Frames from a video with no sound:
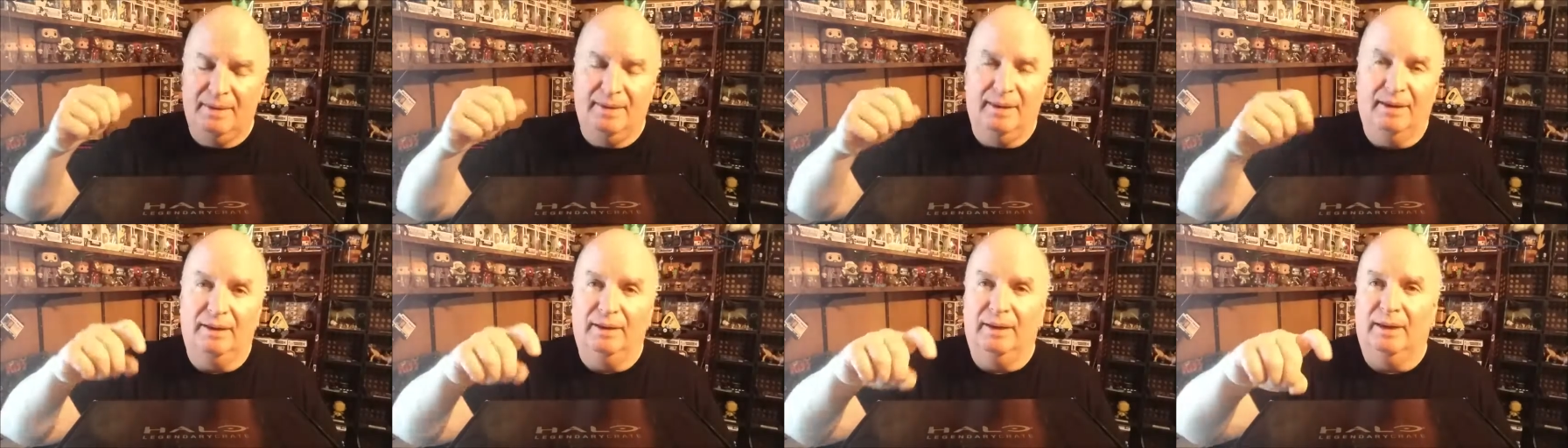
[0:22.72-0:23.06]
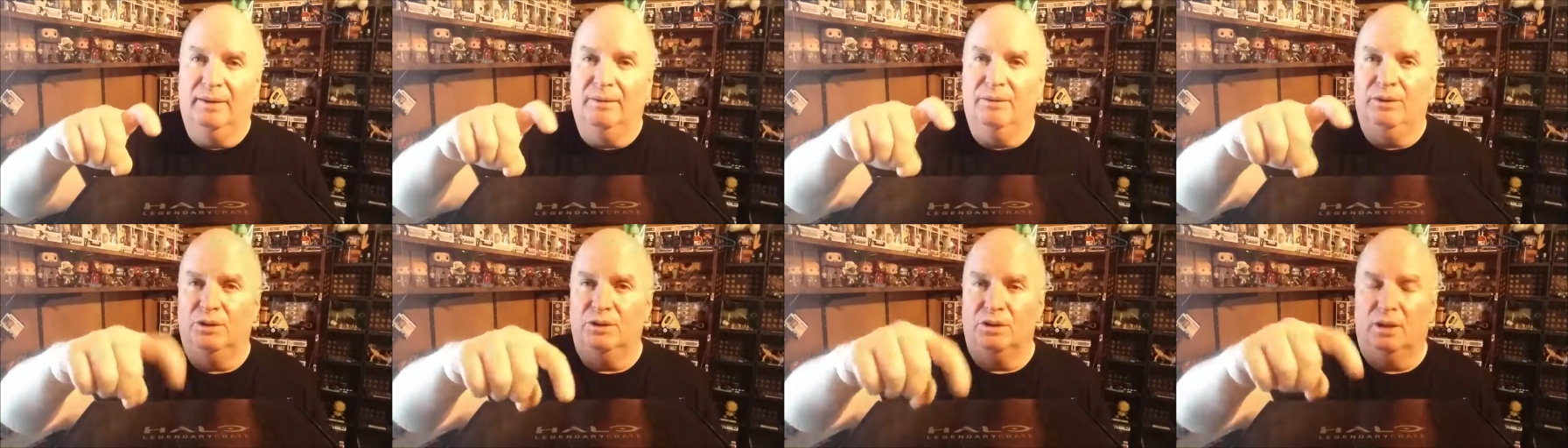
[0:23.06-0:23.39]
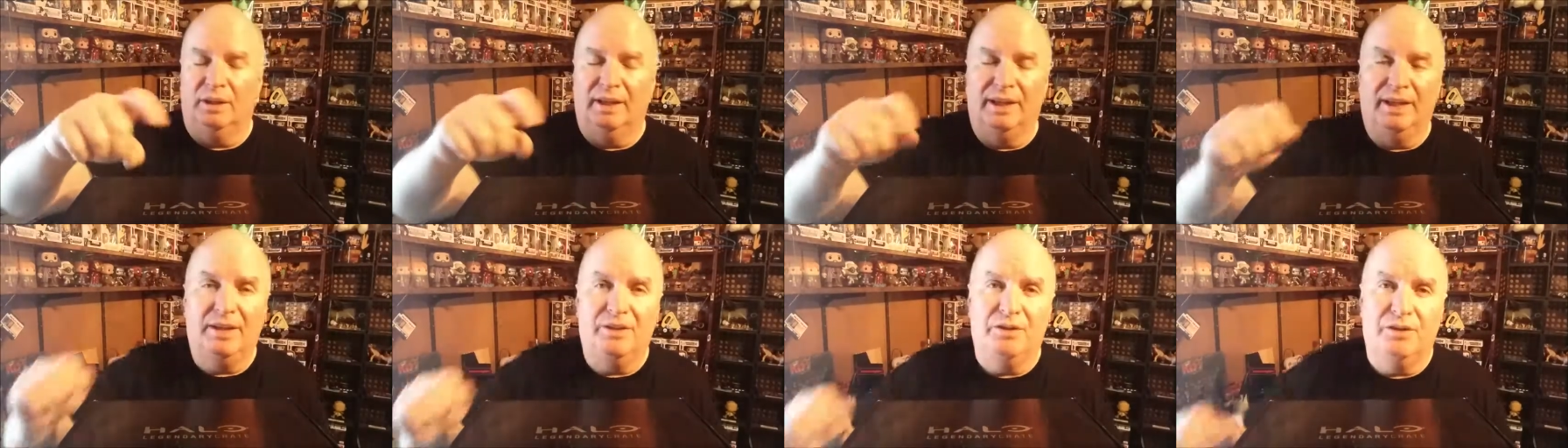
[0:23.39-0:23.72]
They, uh, there's
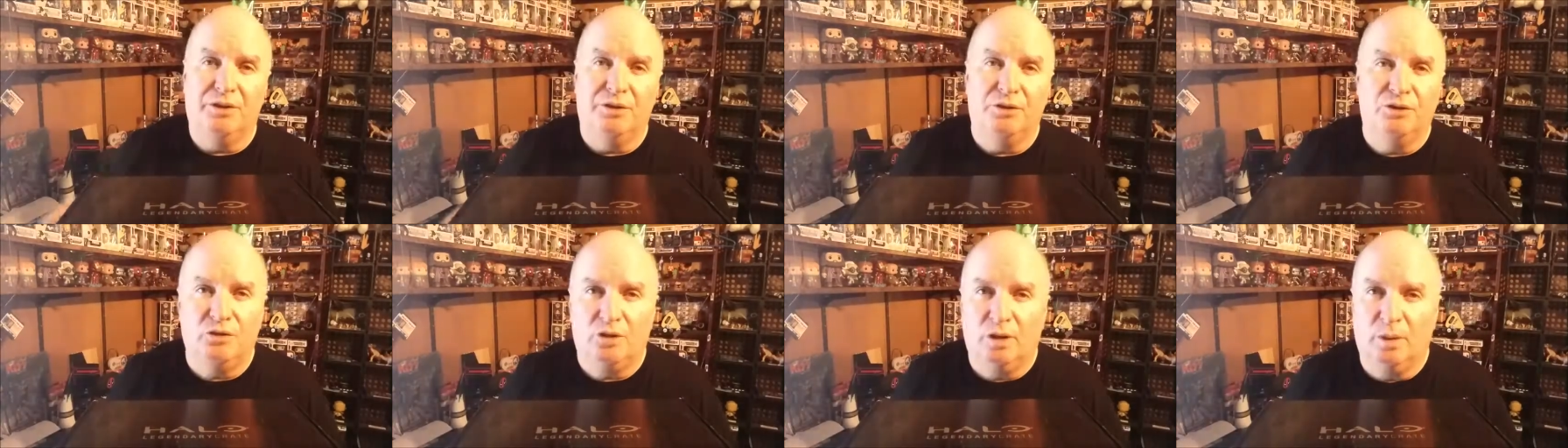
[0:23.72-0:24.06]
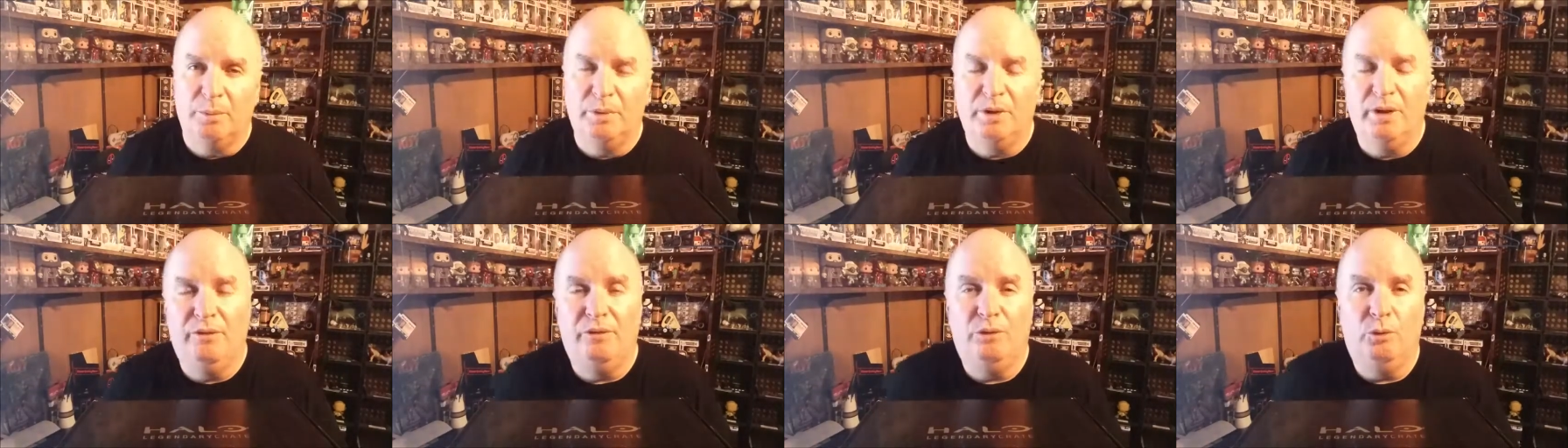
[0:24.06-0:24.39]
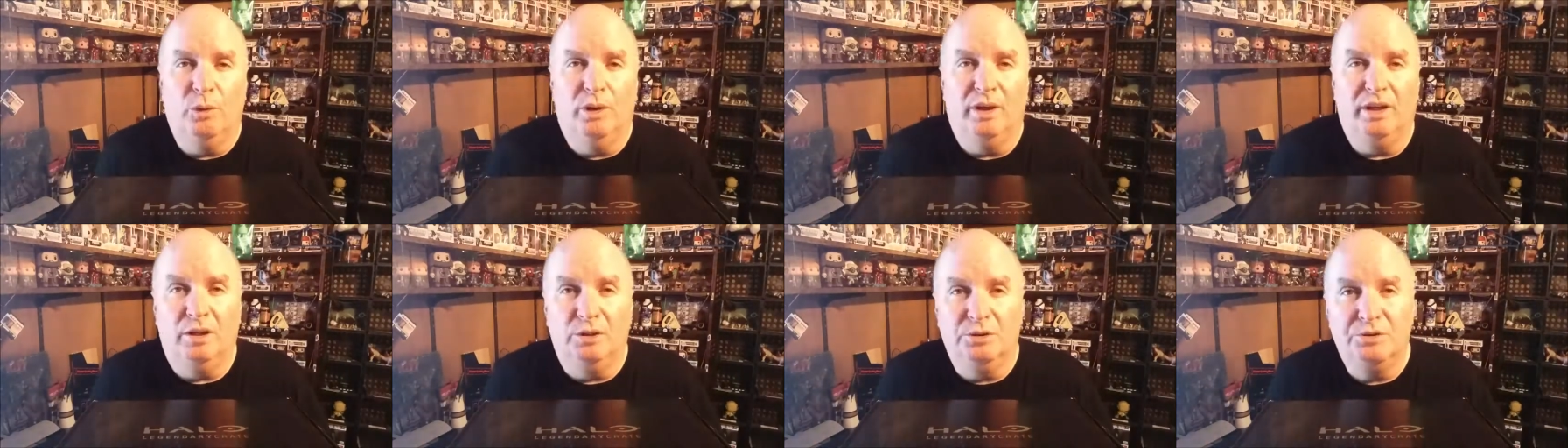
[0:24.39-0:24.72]
a link in the description if
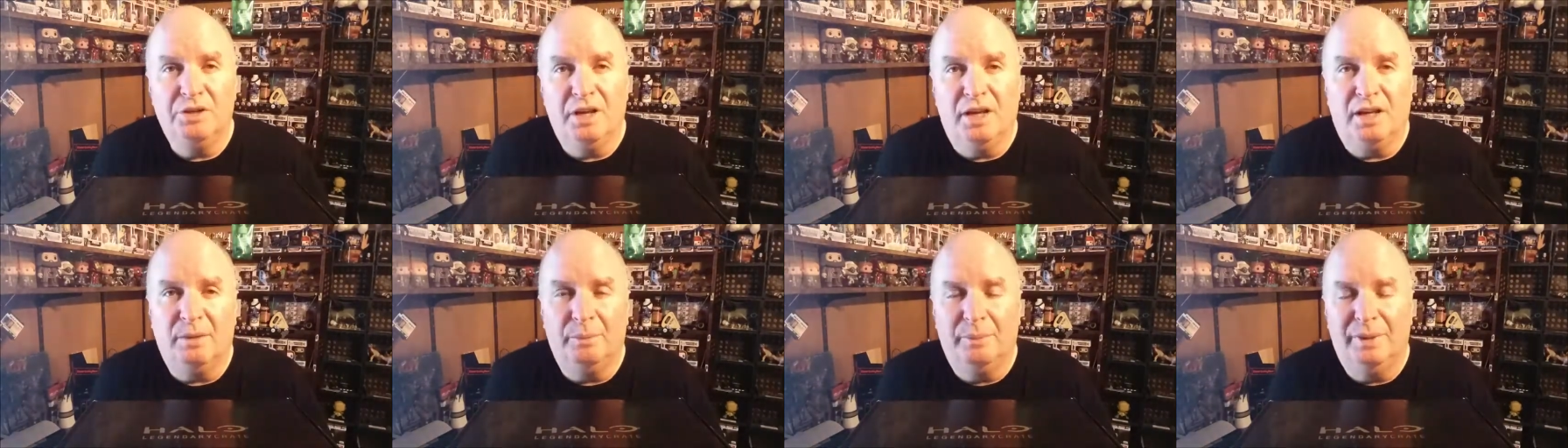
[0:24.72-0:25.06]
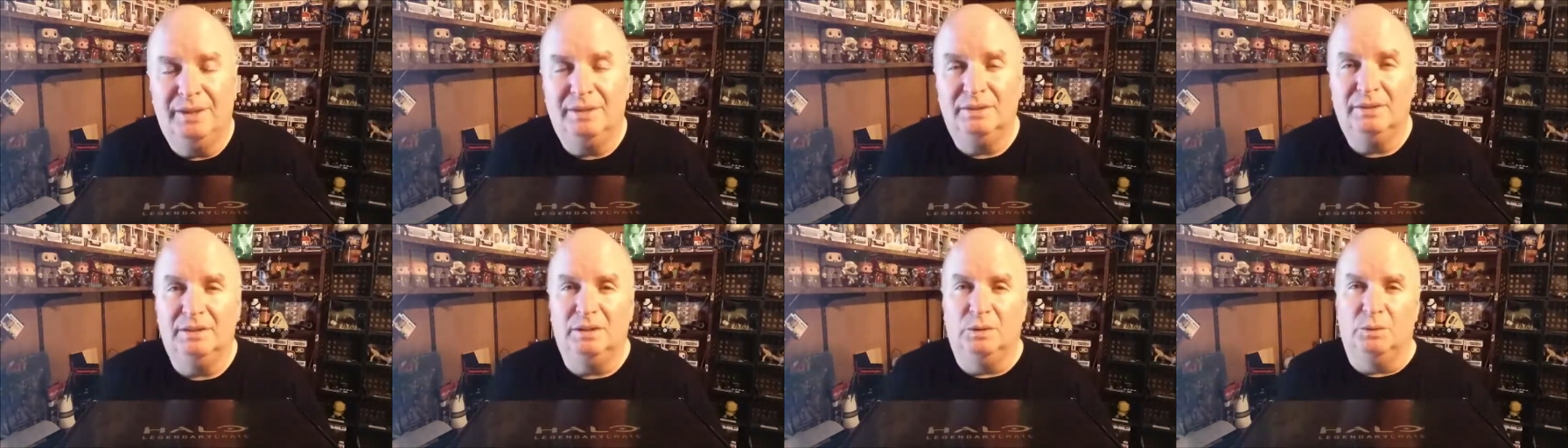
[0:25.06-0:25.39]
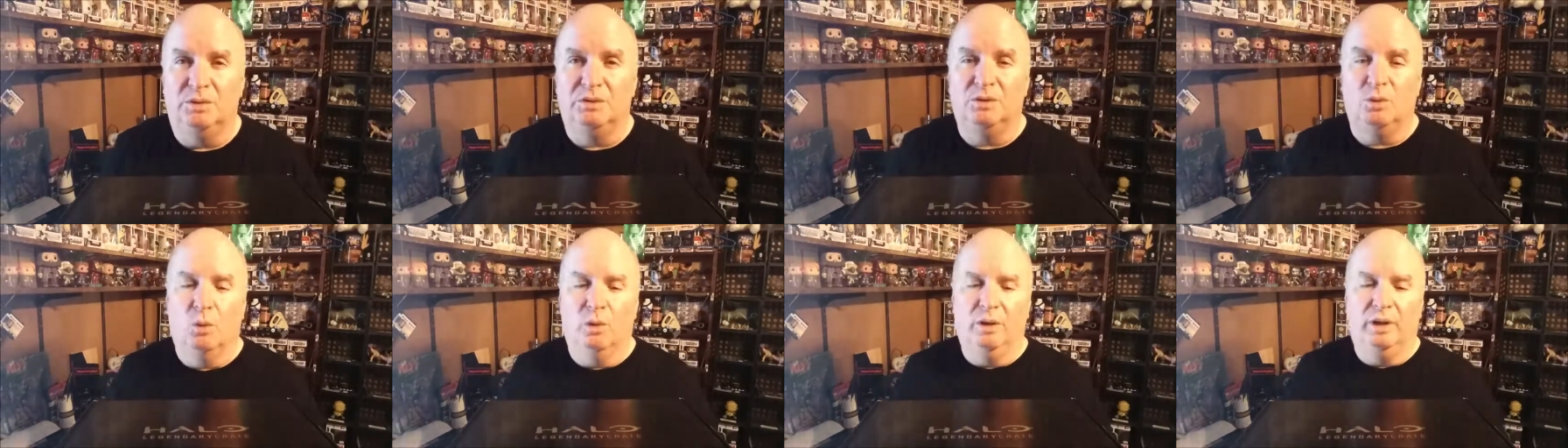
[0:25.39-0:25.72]
you want to go check them out and see
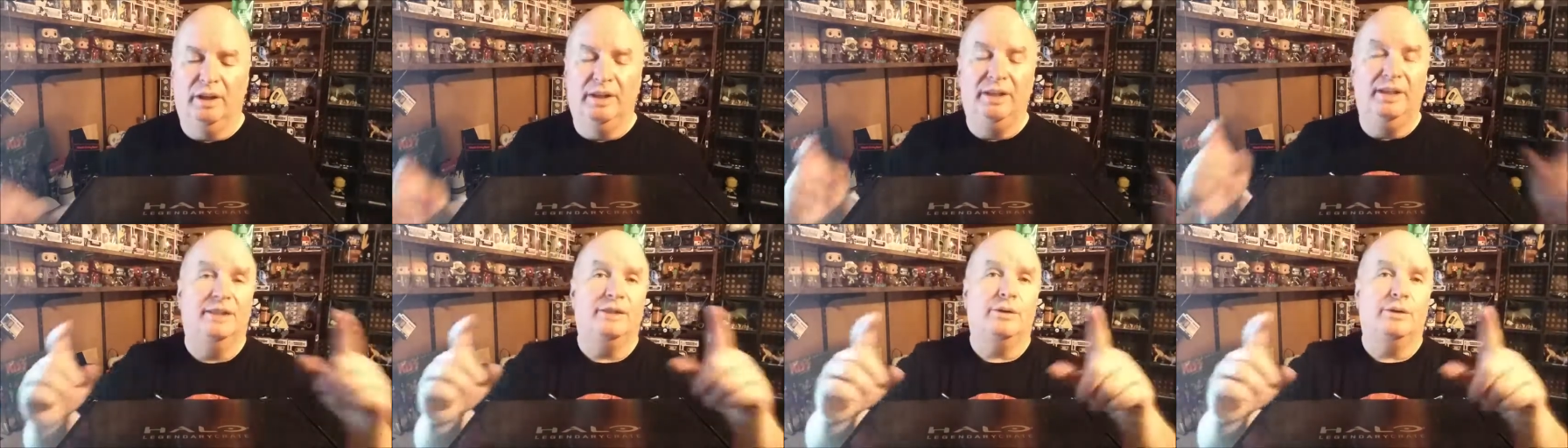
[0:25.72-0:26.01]
what's going on.